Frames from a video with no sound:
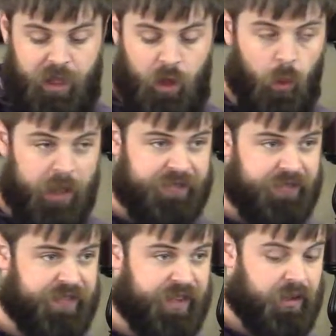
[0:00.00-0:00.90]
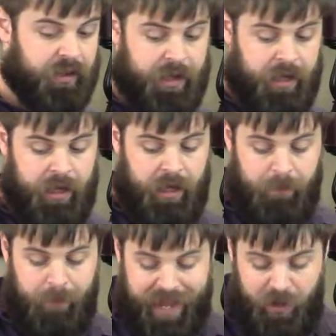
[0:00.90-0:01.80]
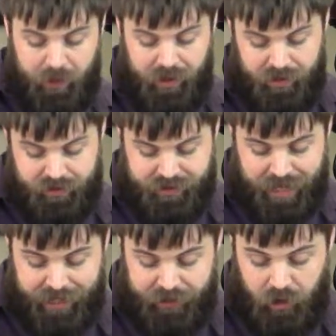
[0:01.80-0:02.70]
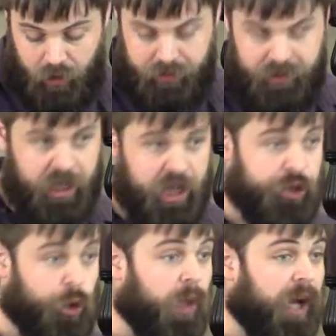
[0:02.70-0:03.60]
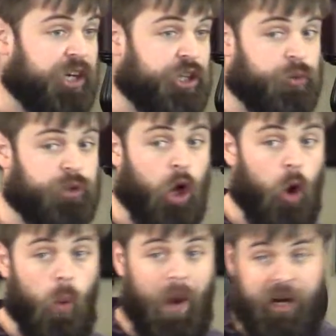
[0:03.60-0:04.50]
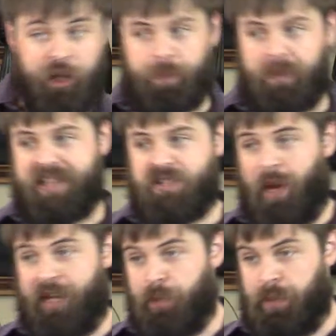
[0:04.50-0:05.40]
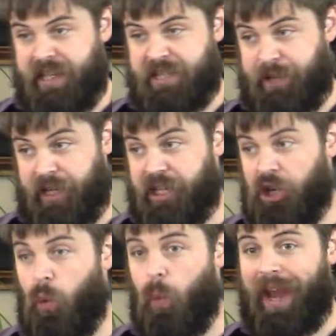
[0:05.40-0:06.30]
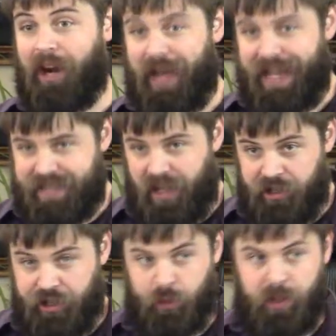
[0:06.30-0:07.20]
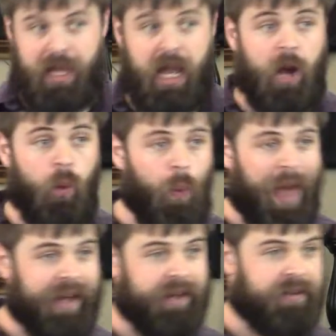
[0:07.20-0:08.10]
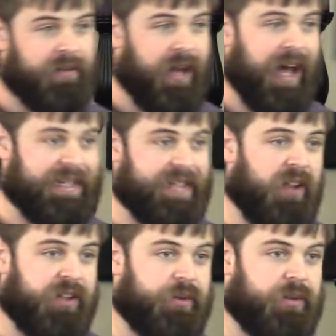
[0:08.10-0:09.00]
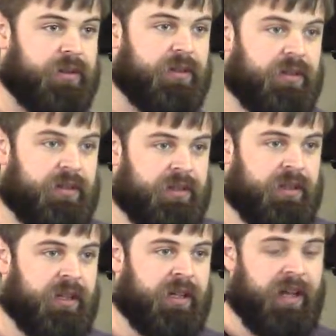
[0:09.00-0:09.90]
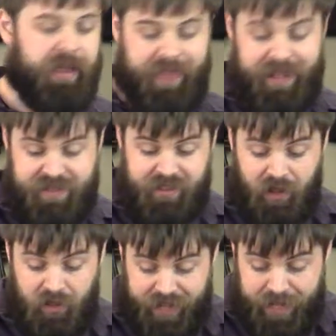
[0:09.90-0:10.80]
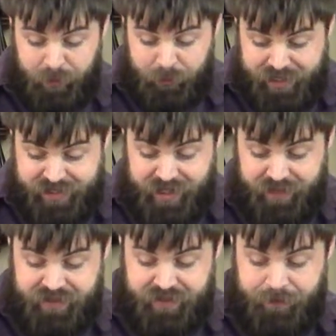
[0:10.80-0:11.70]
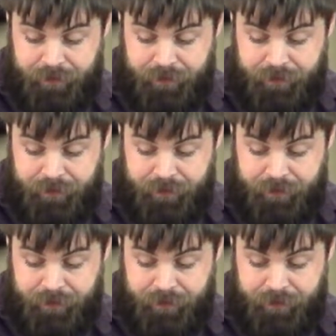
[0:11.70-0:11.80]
Work to fulfill my will, not your own. No longer do you go where you please, when you please, but you're going to go where I tell you, when I tell you. That's the call that Abram receives.